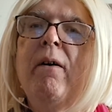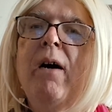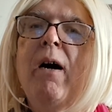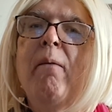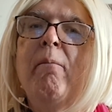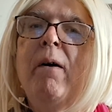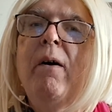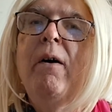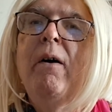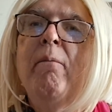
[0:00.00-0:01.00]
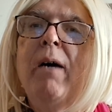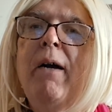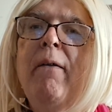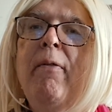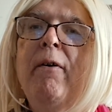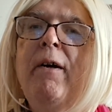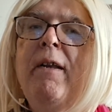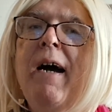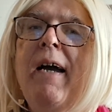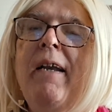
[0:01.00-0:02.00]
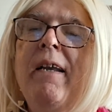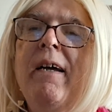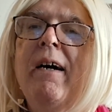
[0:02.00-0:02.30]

Prior to 39,